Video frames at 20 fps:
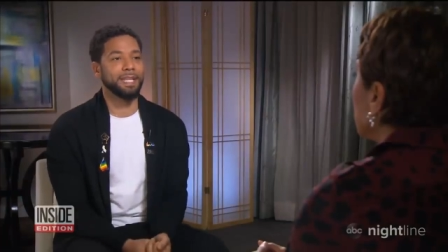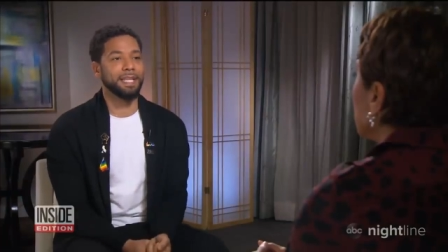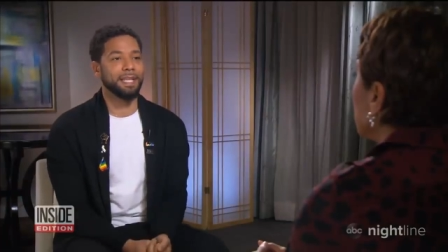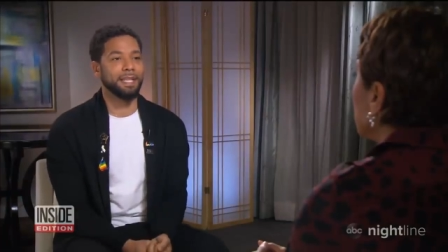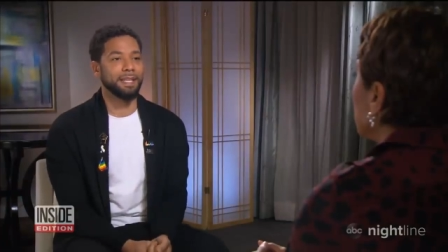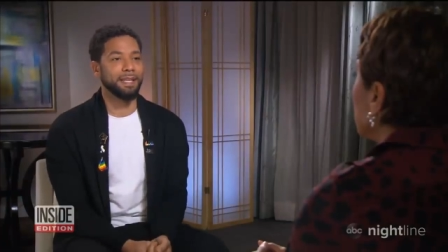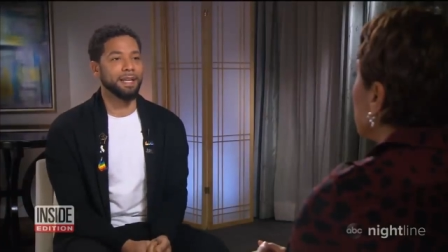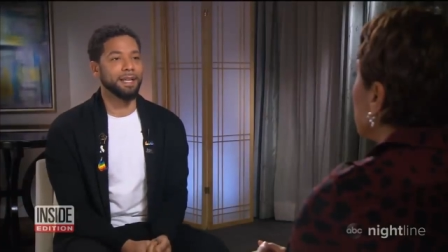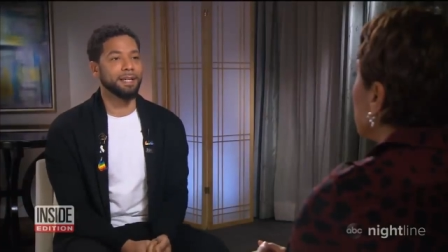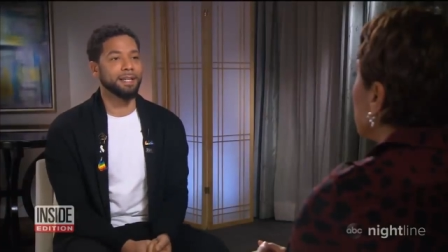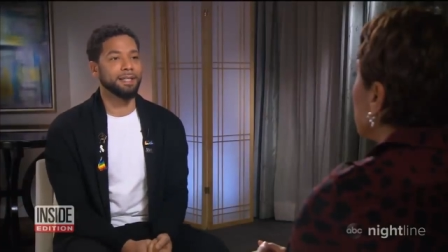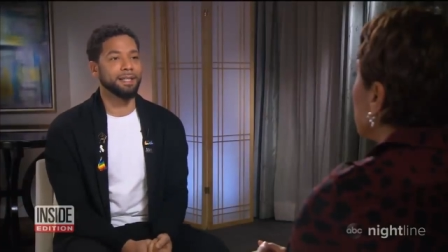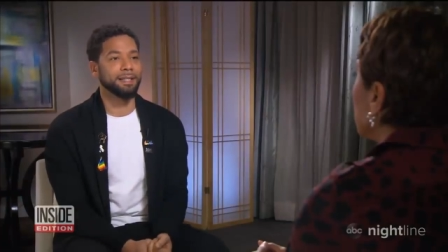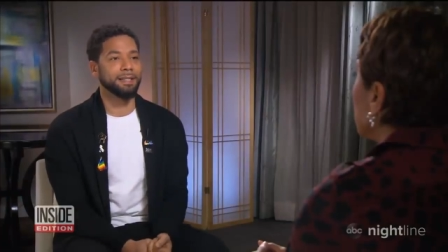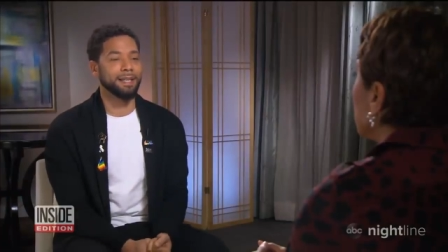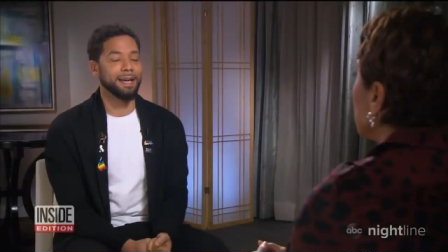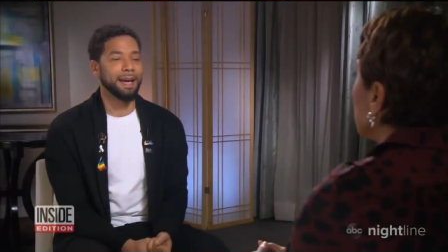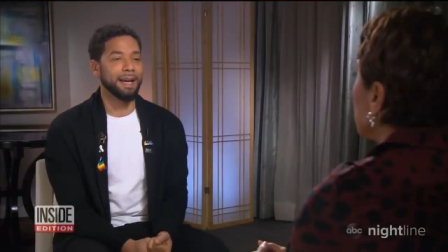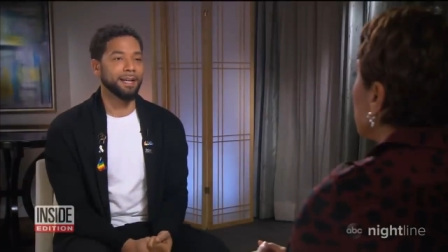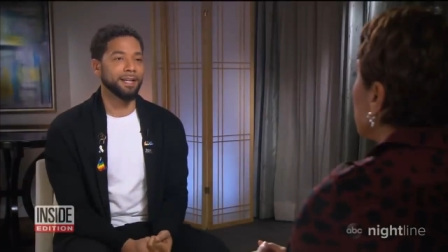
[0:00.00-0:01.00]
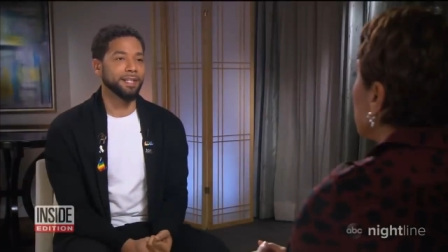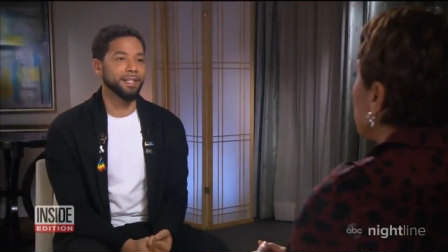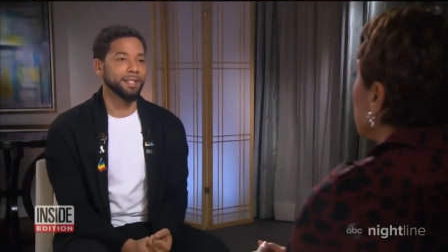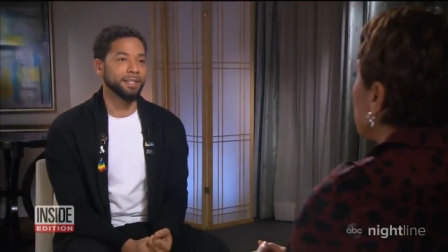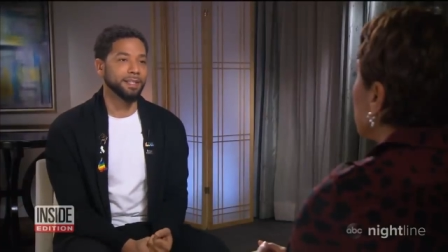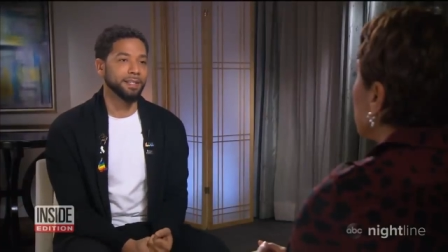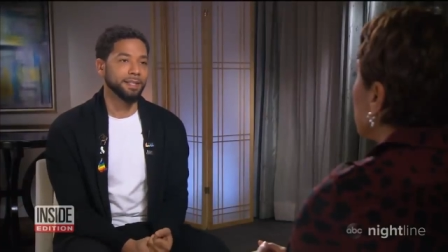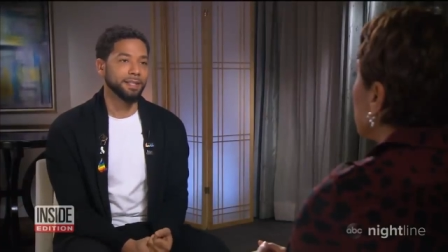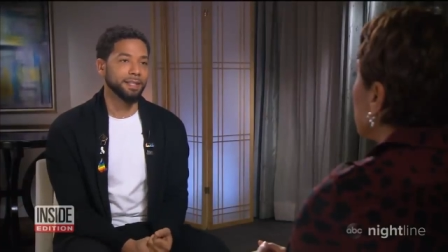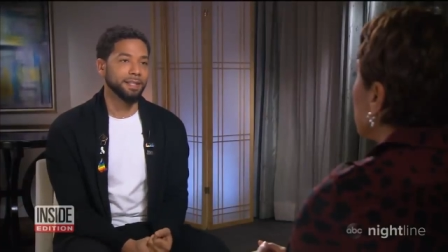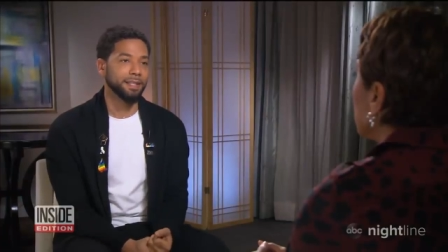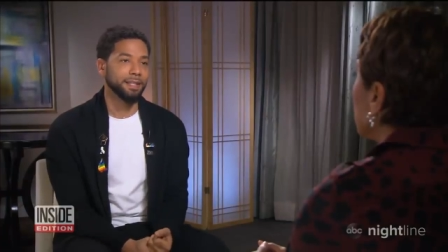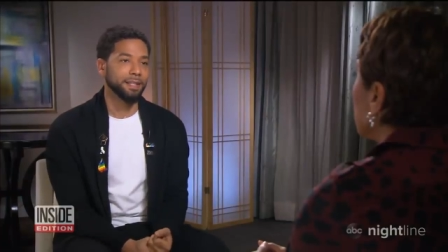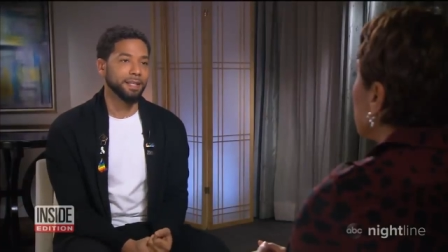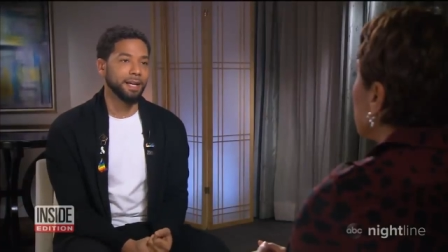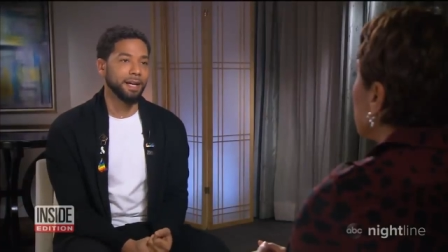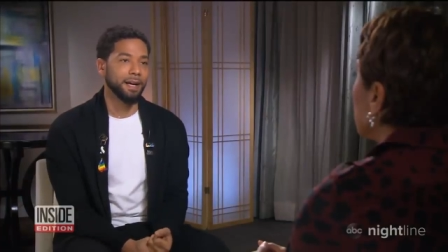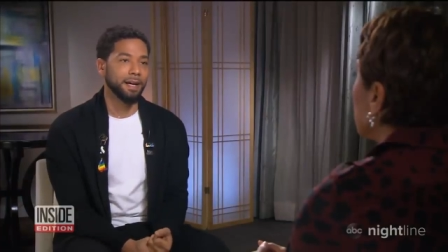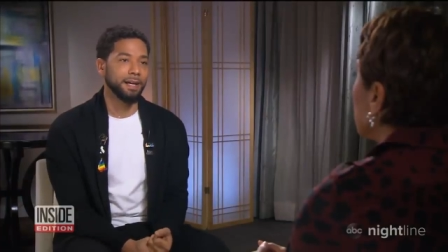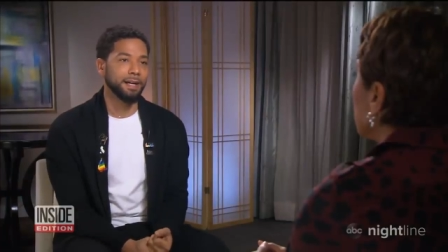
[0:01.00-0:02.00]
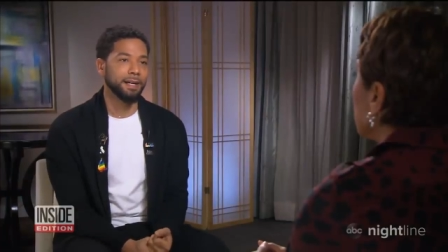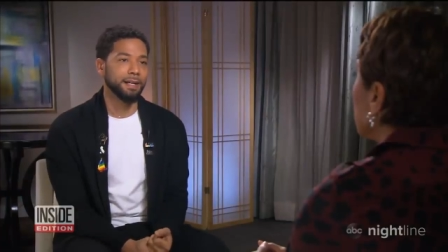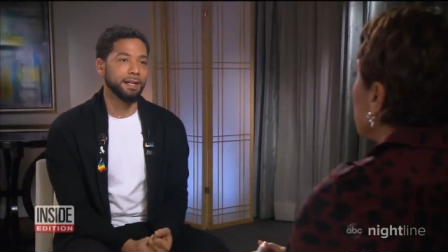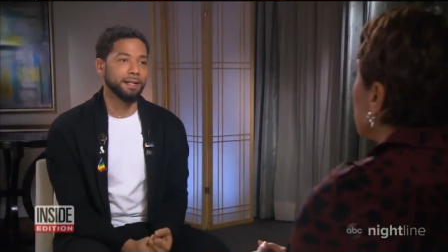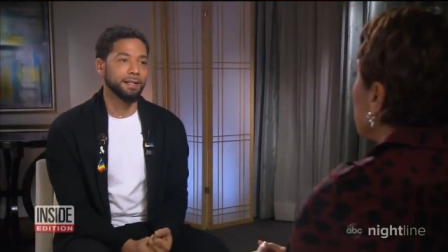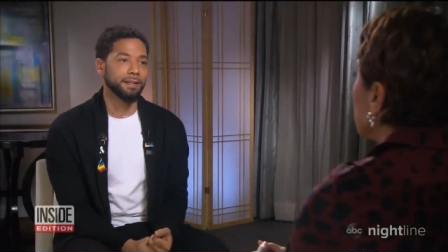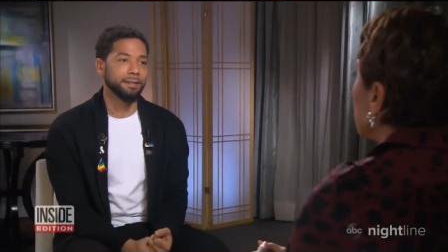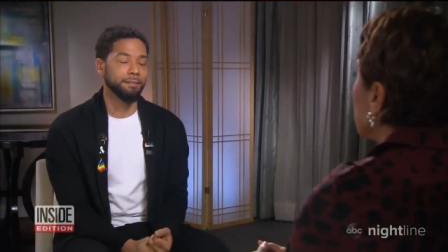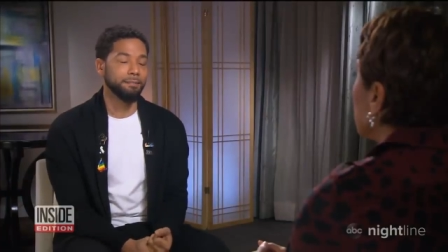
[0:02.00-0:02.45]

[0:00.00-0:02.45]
the uh, attacker, uh,